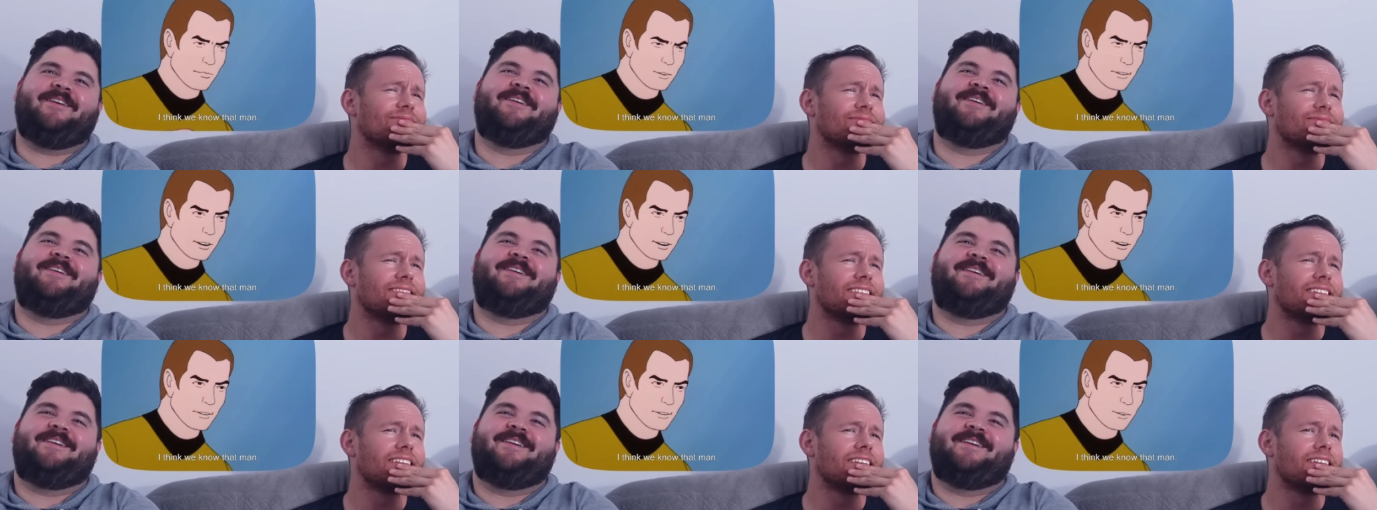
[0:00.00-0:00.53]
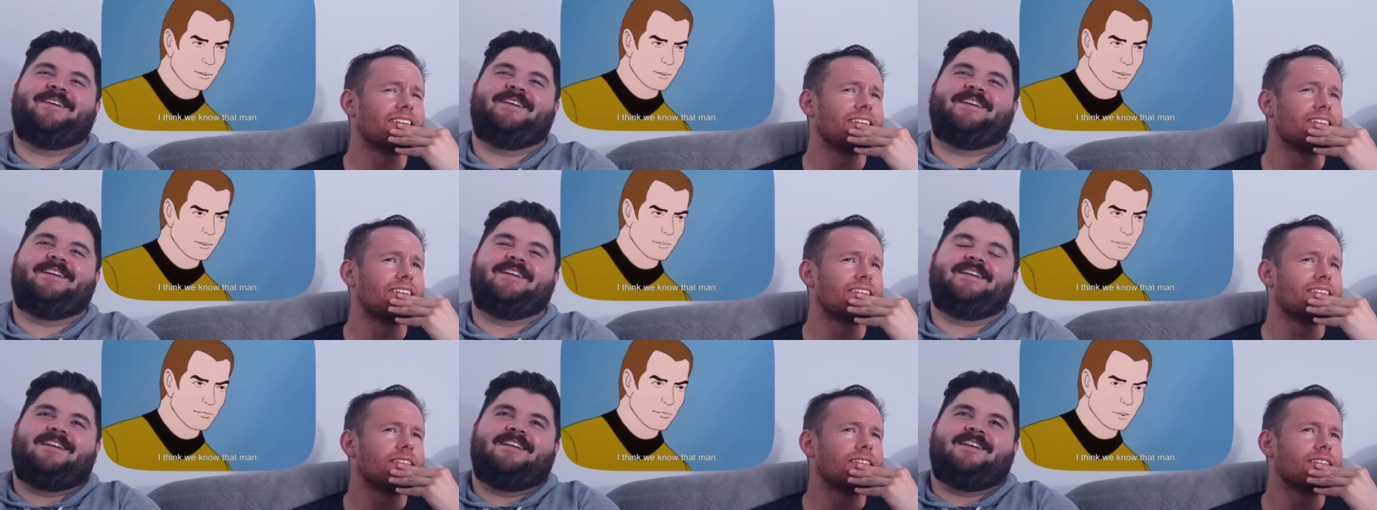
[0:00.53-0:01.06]
Speaker 1: think
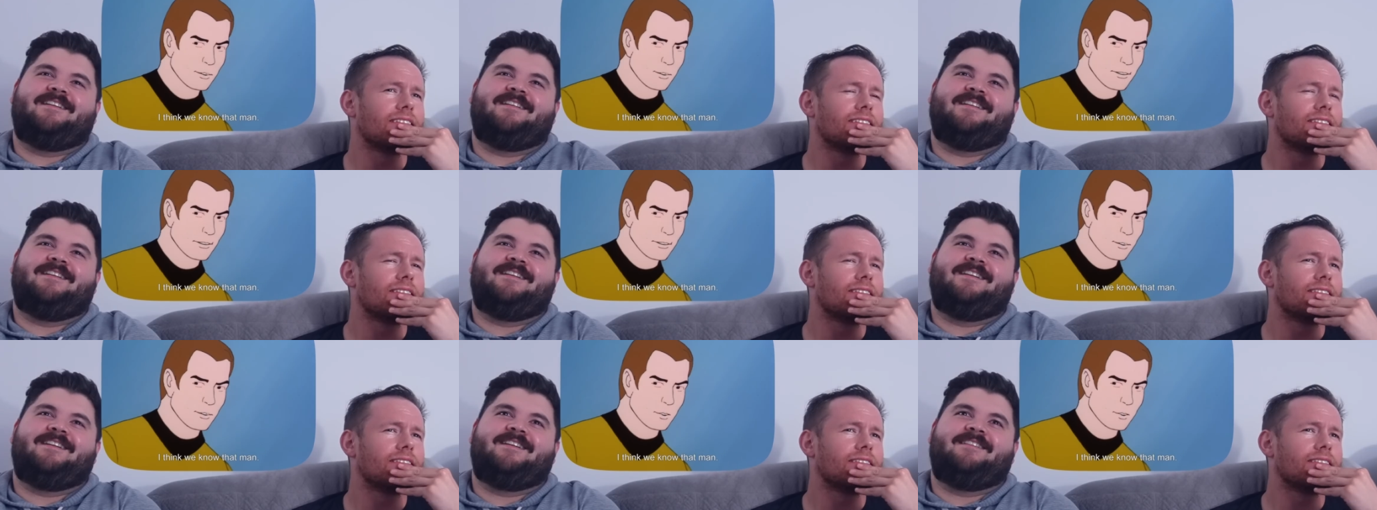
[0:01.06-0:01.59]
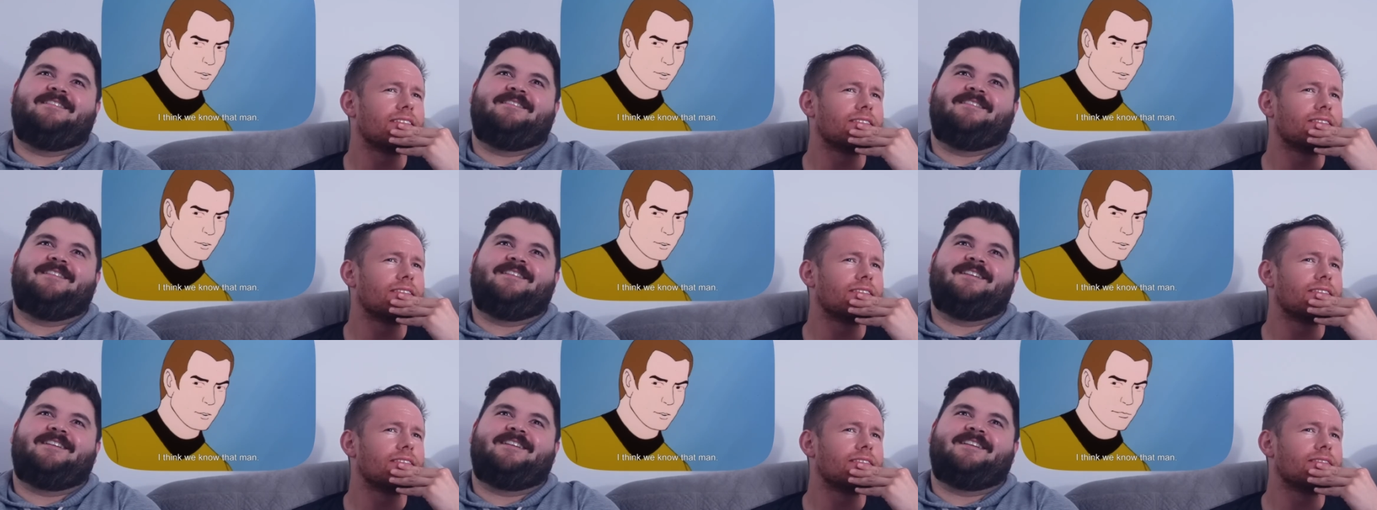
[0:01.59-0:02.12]
we know
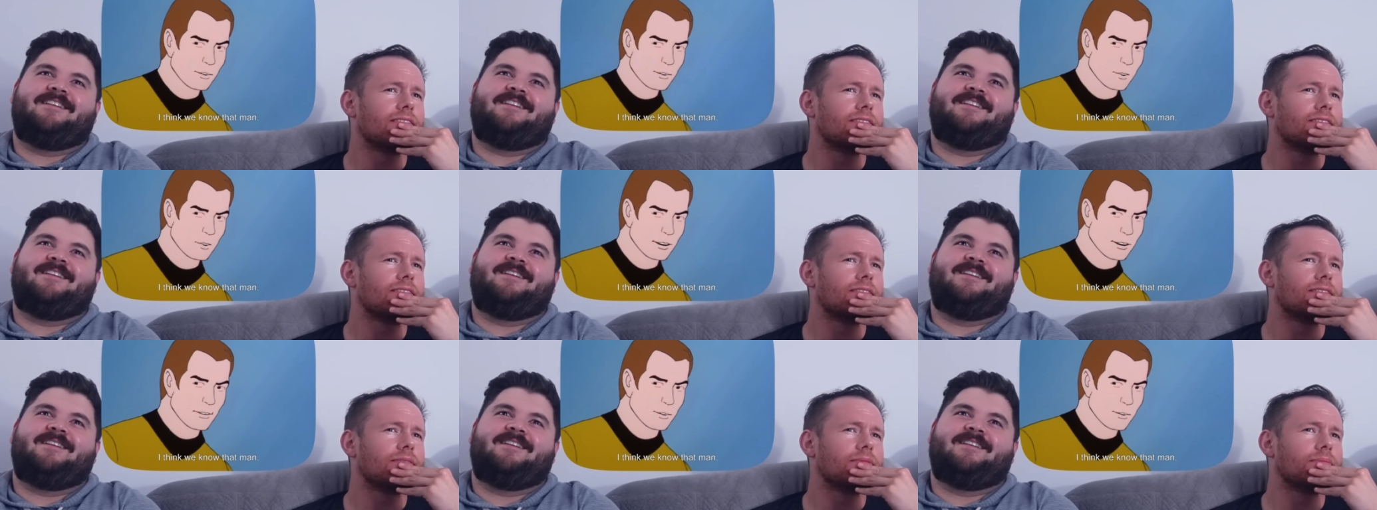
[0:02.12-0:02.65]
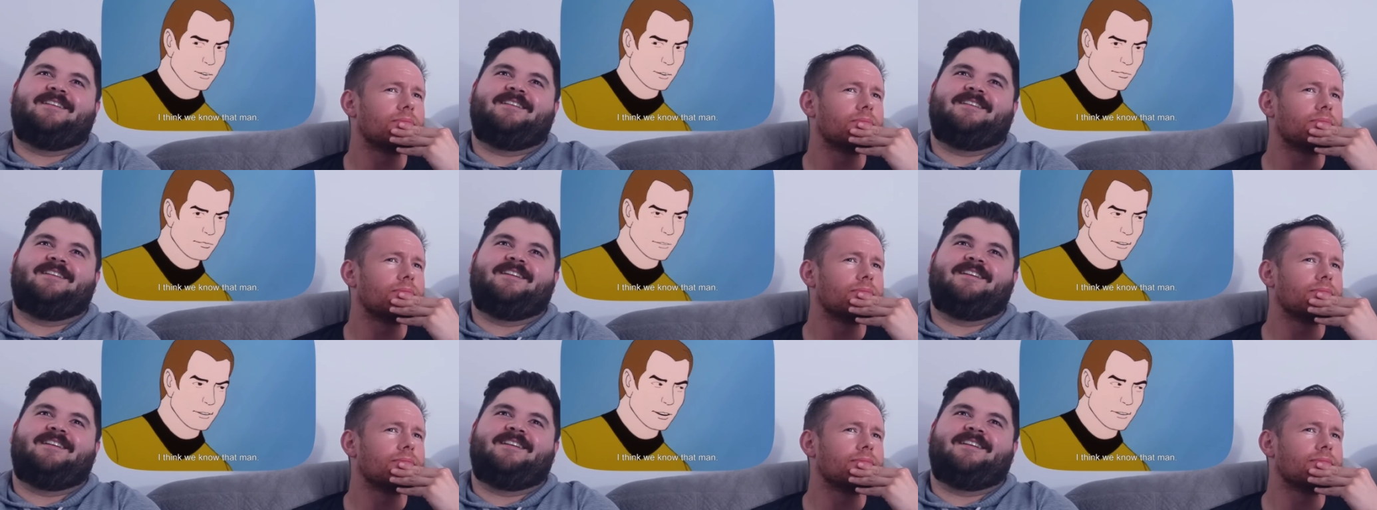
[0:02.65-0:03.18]
that
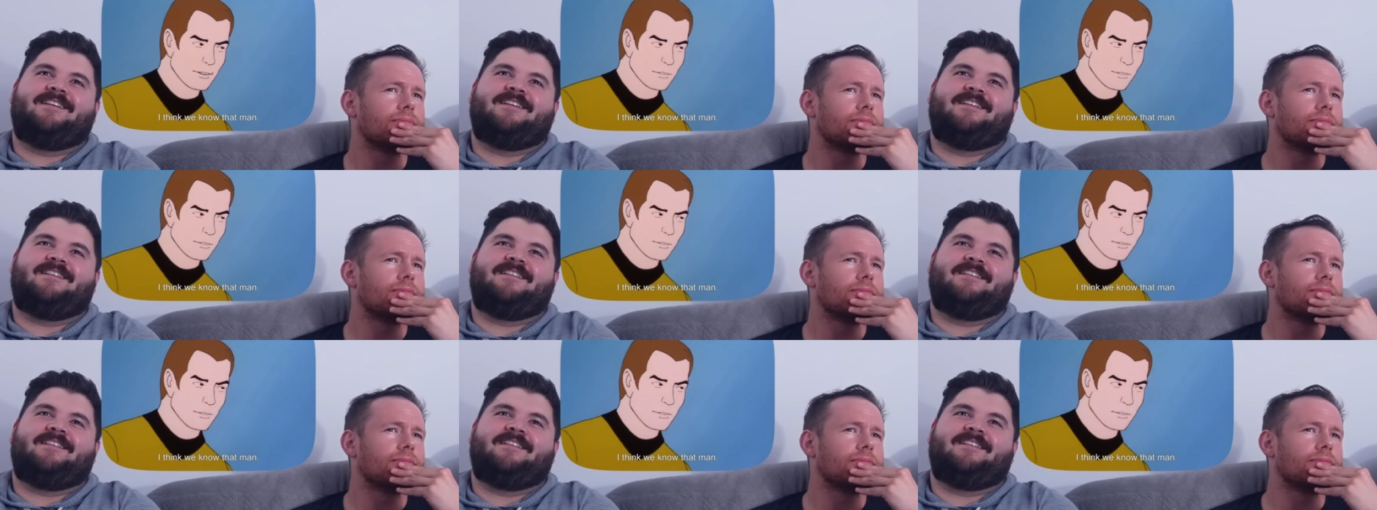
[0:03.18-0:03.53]
man.